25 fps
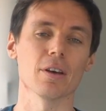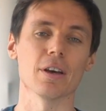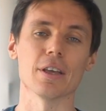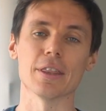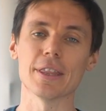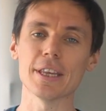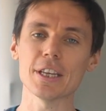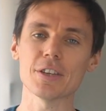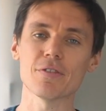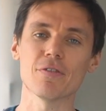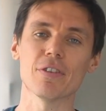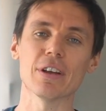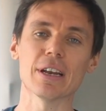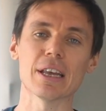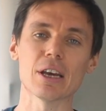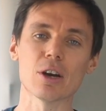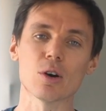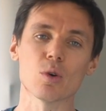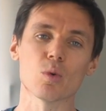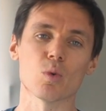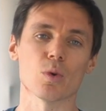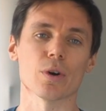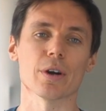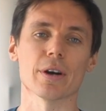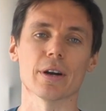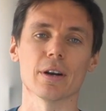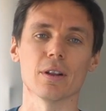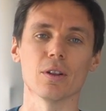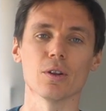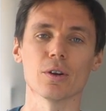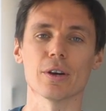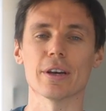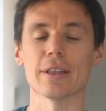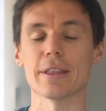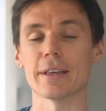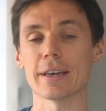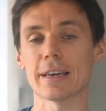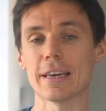In this video, we're going to
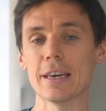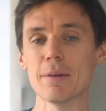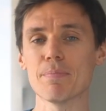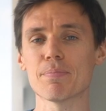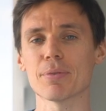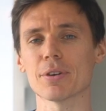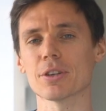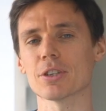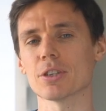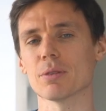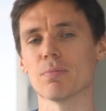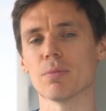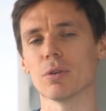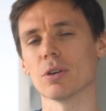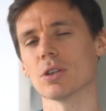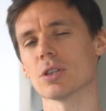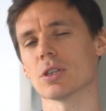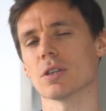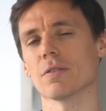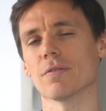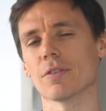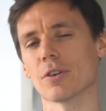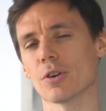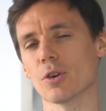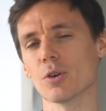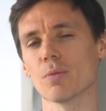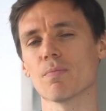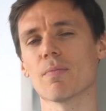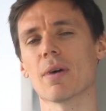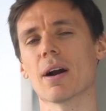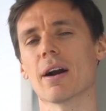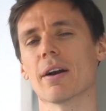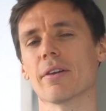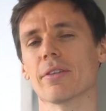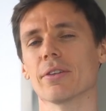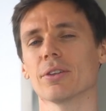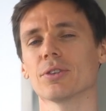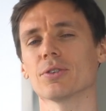look at the key principles of a good
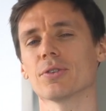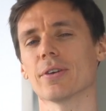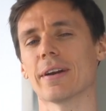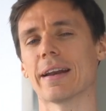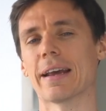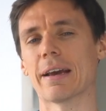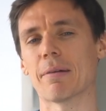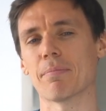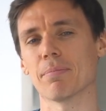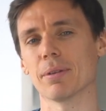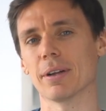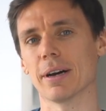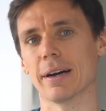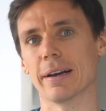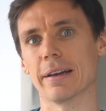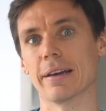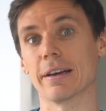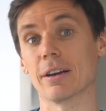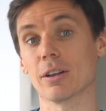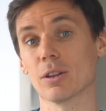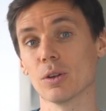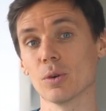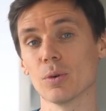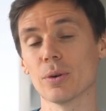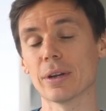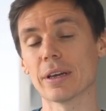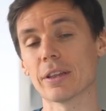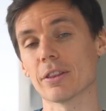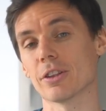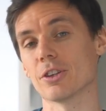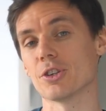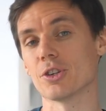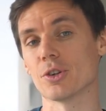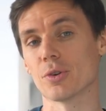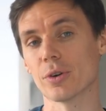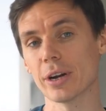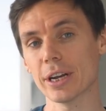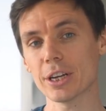marathon training plan, including the
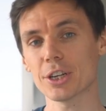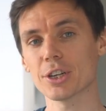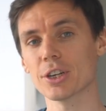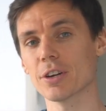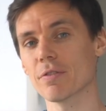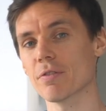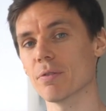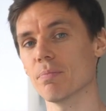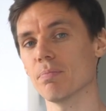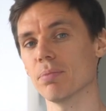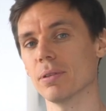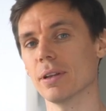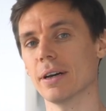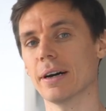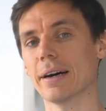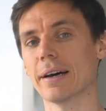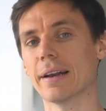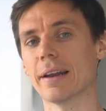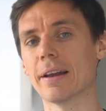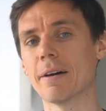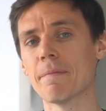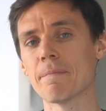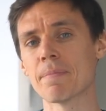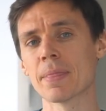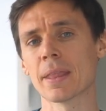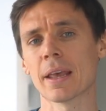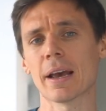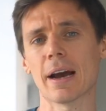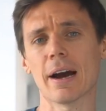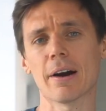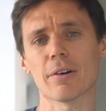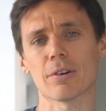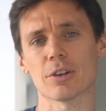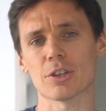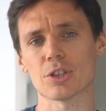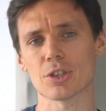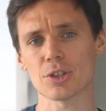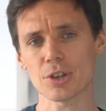duration of the plan,
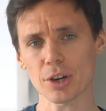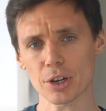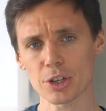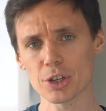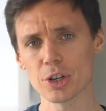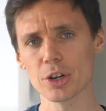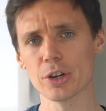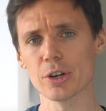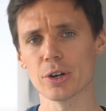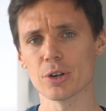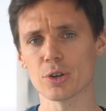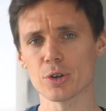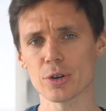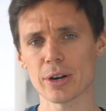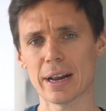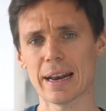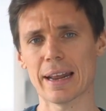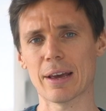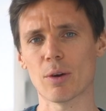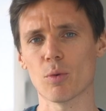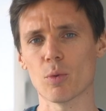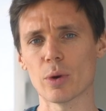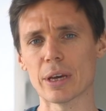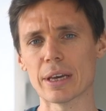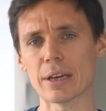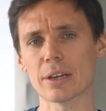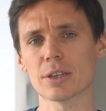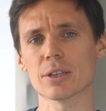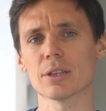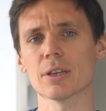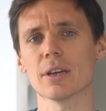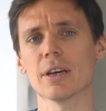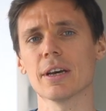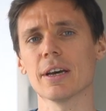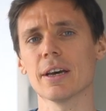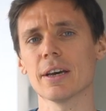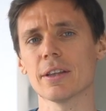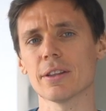how to structure your training weeks,
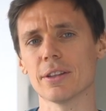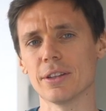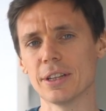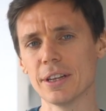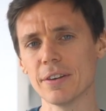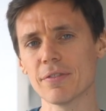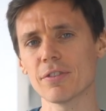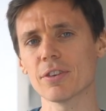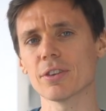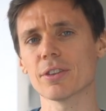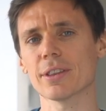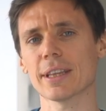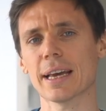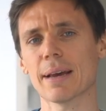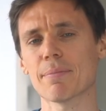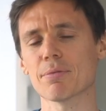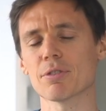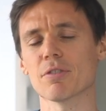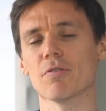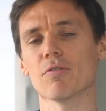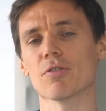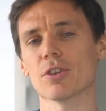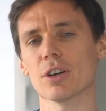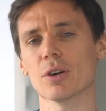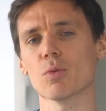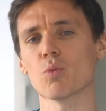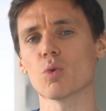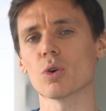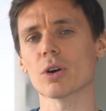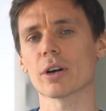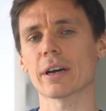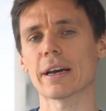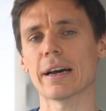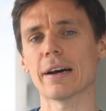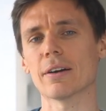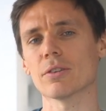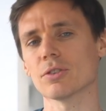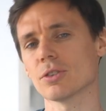the different types of run
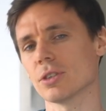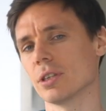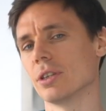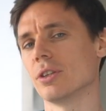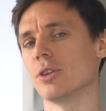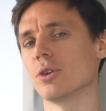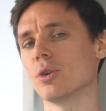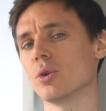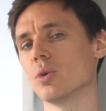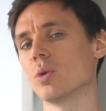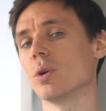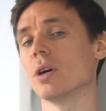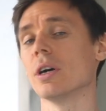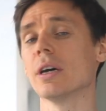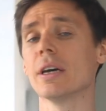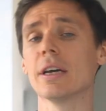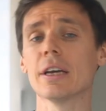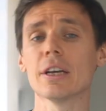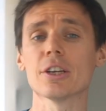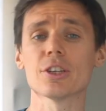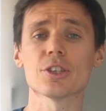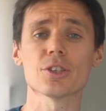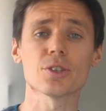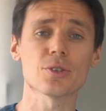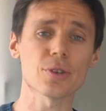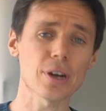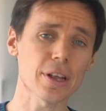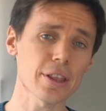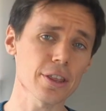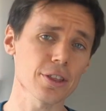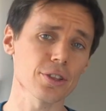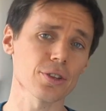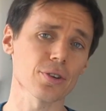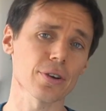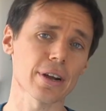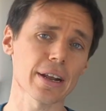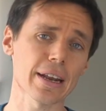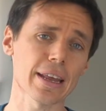workouts to do,
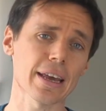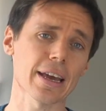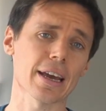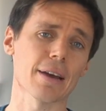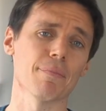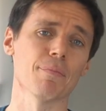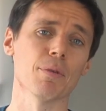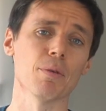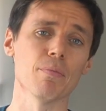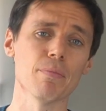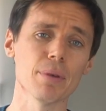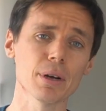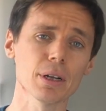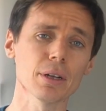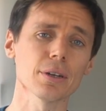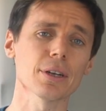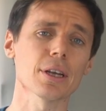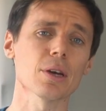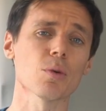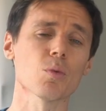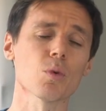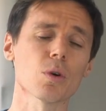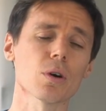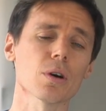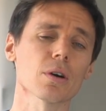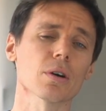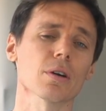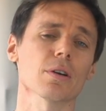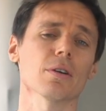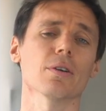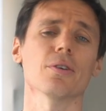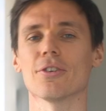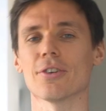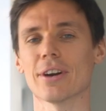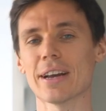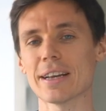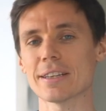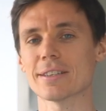strength training and mobility work,
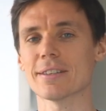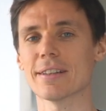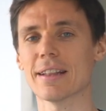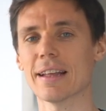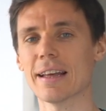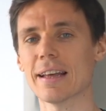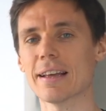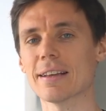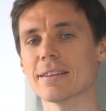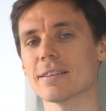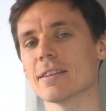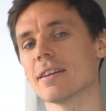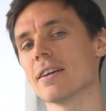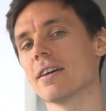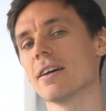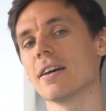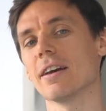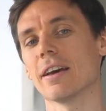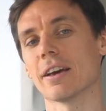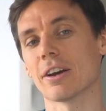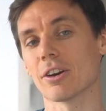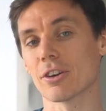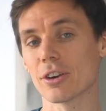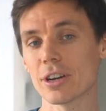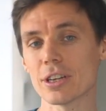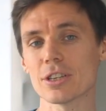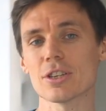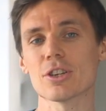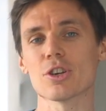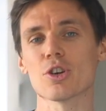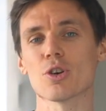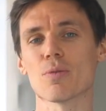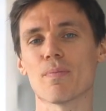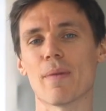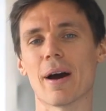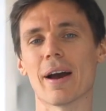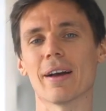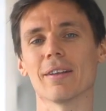rest days, increasing
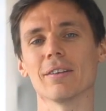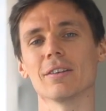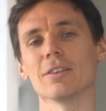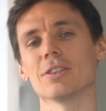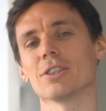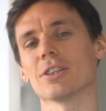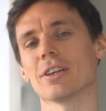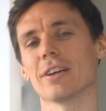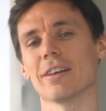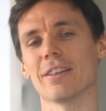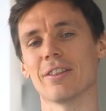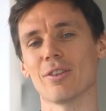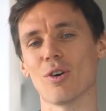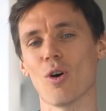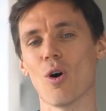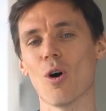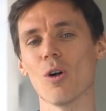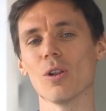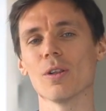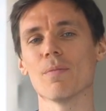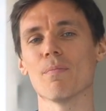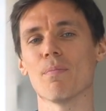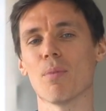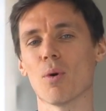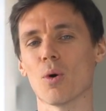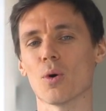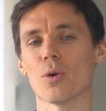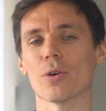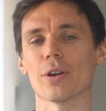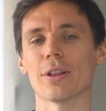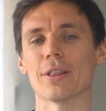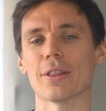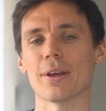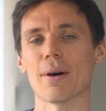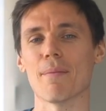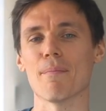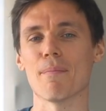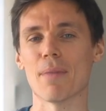your mileage, and the
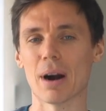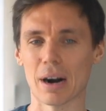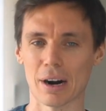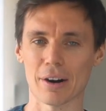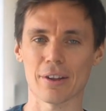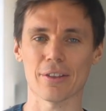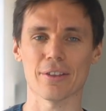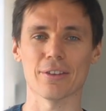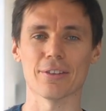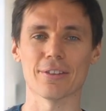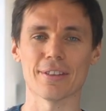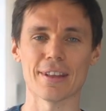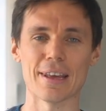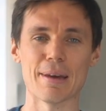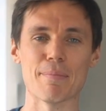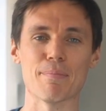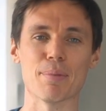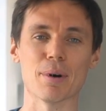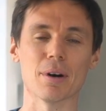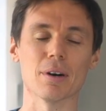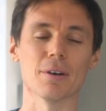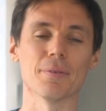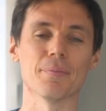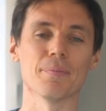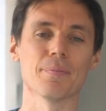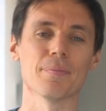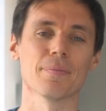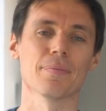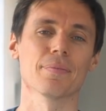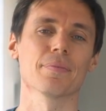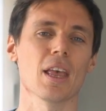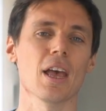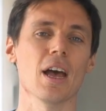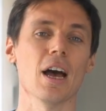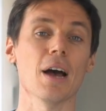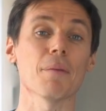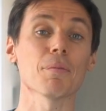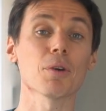all-important marathon taper.
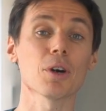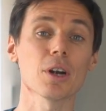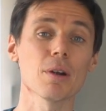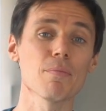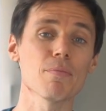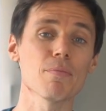I'm going to